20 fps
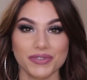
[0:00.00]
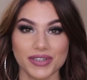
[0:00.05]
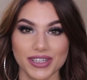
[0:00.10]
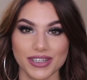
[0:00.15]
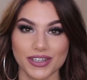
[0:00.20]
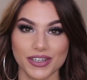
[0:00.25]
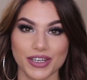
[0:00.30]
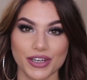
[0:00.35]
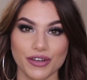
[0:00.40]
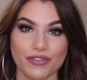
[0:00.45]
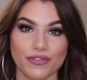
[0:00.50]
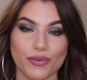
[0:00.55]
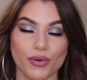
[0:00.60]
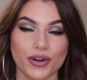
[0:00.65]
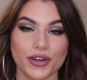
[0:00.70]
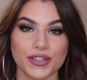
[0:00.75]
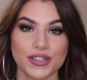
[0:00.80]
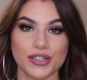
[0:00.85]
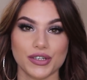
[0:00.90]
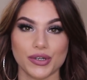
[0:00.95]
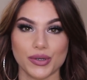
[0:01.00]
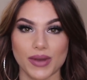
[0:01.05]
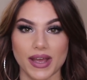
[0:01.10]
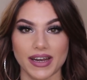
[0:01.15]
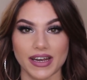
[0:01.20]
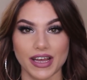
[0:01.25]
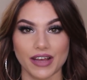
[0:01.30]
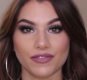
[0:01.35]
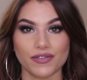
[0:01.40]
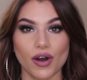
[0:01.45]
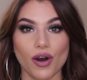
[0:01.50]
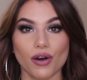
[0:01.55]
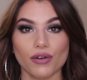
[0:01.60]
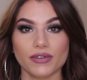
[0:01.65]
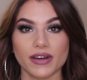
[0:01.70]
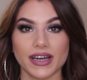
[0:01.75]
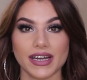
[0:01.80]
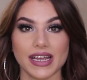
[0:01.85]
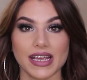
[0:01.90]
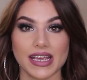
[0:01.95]
really looking forward to and have
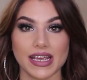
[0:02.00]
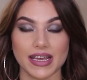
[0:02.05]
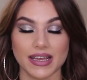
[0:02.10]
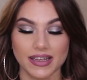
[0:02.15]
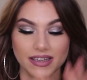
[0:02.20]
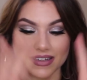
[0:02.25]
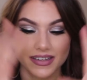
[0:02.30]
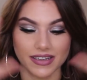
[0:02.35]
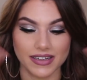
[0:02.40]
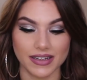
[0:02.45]
already